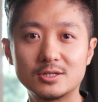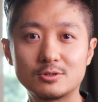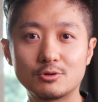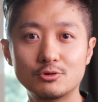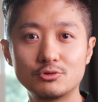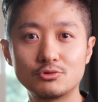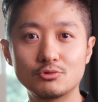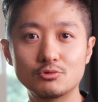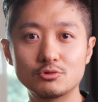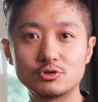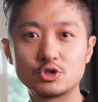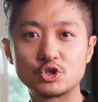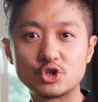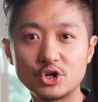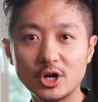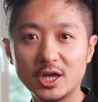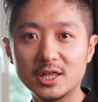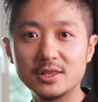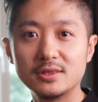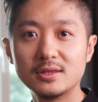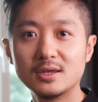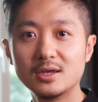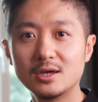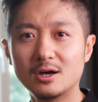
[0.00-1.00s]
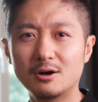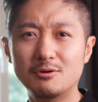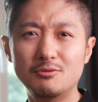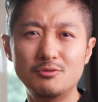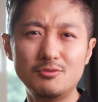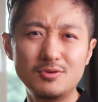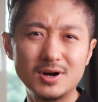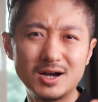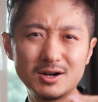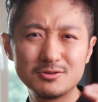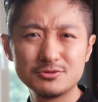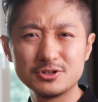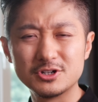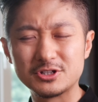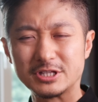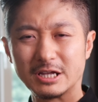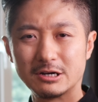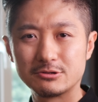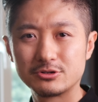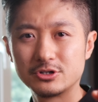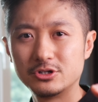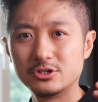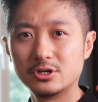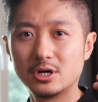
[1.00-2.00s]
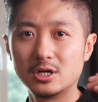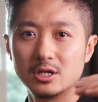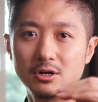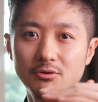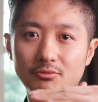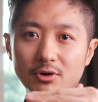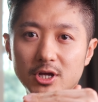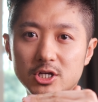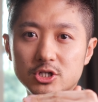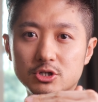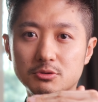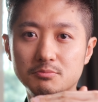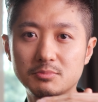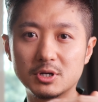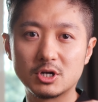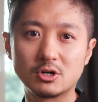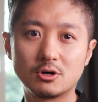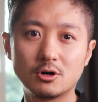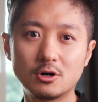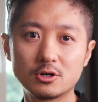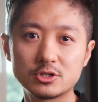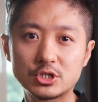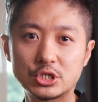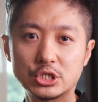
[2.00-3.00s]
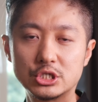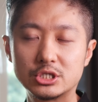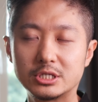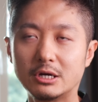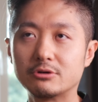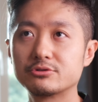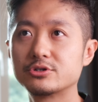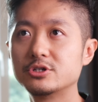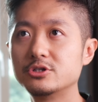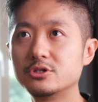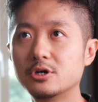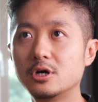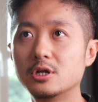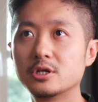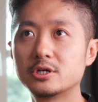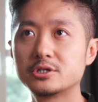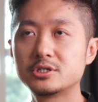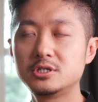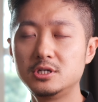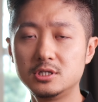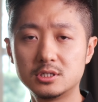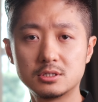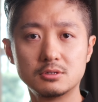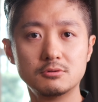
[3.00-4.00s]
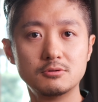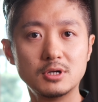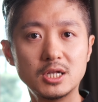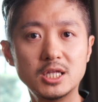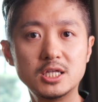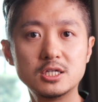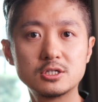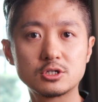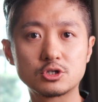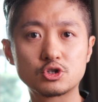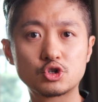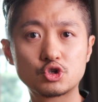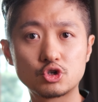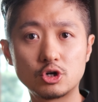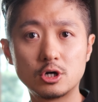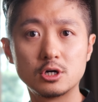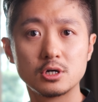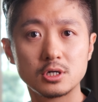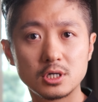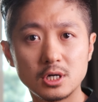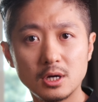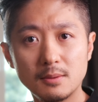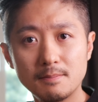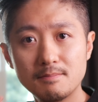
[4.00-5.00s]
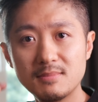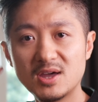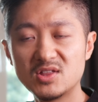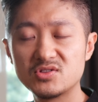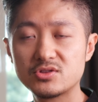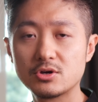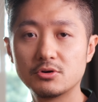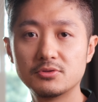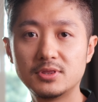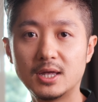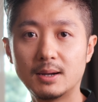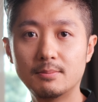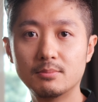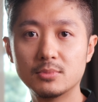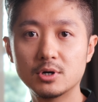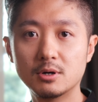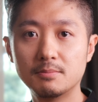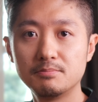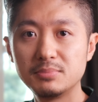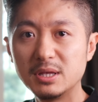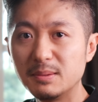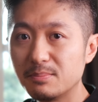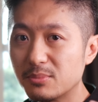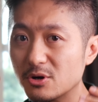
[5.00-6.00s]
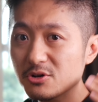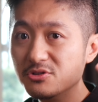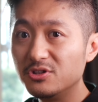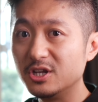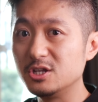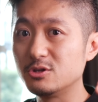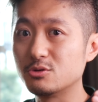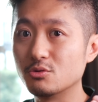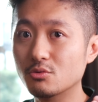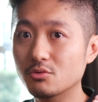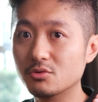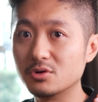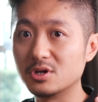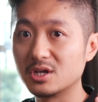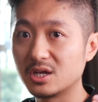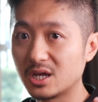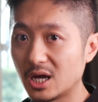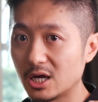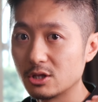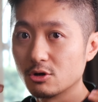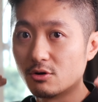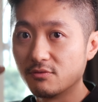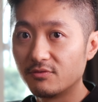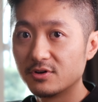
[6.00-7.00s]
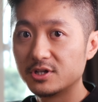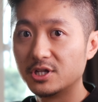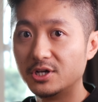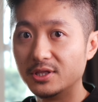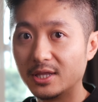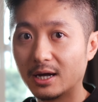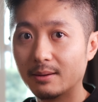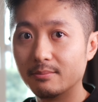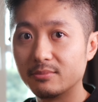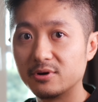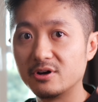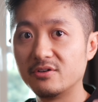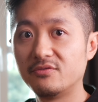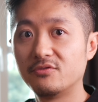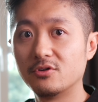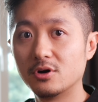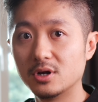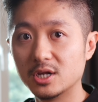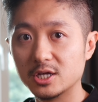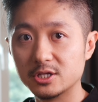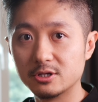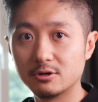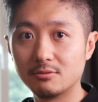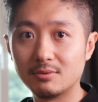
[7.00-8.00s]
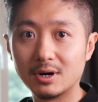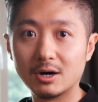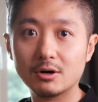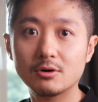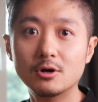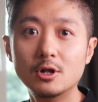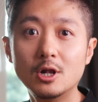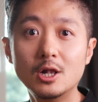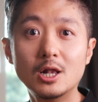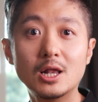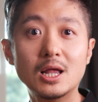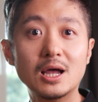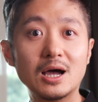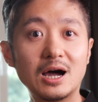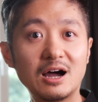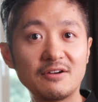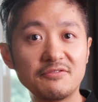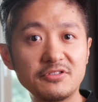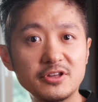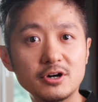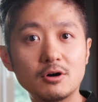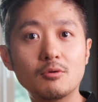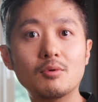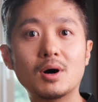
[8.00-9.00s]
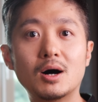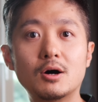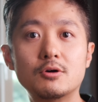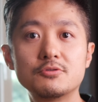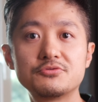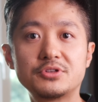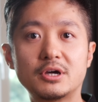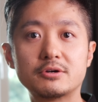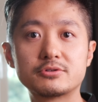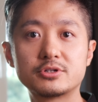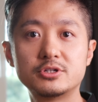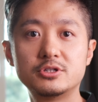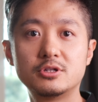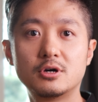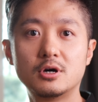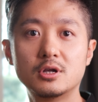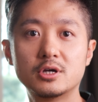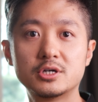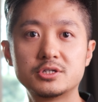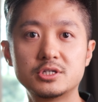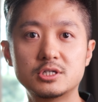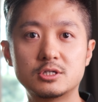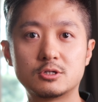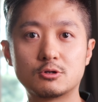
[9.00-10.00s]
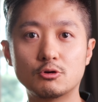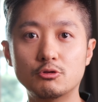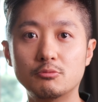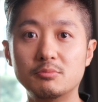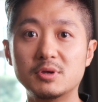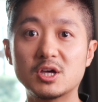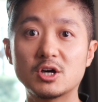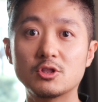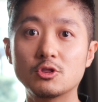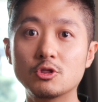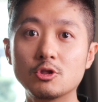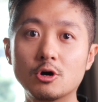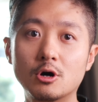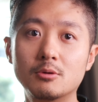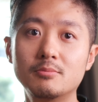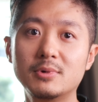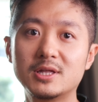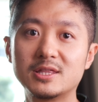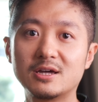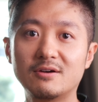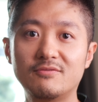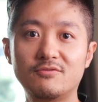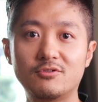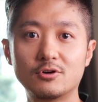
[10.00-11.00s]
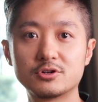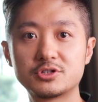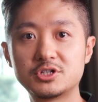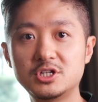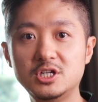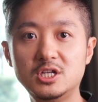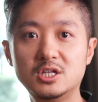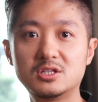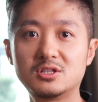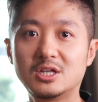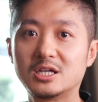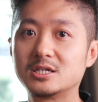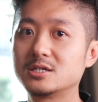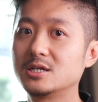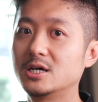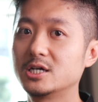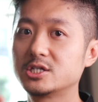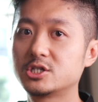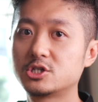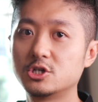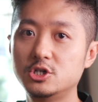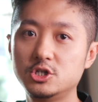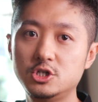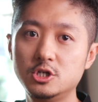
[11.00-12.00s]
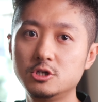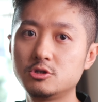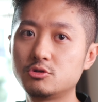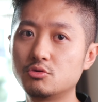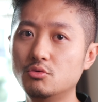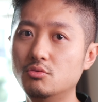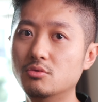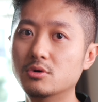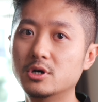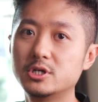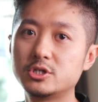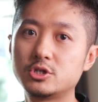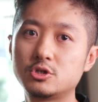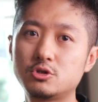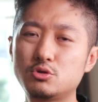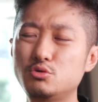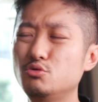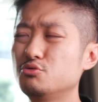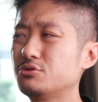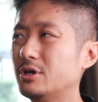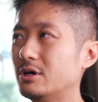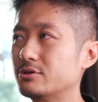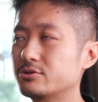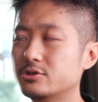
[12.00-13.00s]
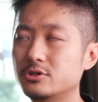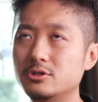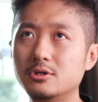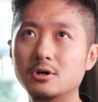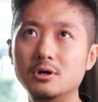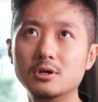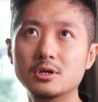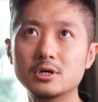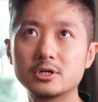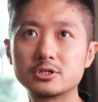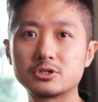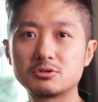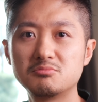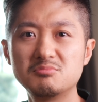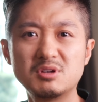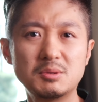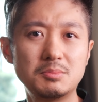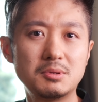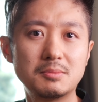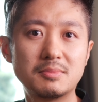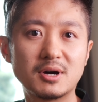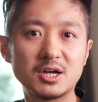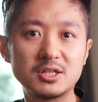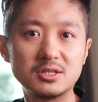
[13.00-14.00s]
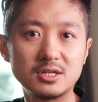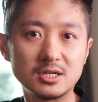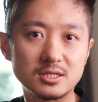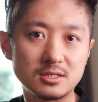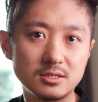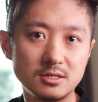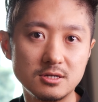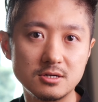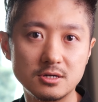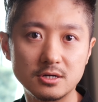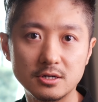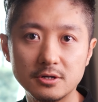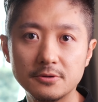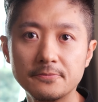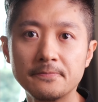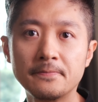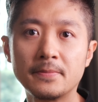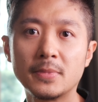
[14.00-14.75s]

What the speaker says: is going to trend around the $1,000 range because $1,000 is a really strong mental number. People need to get over the number for a little while. After a while, $1,000 is going to be a norm, and I foresee Tesla surging towards $2,000 maybe by next year.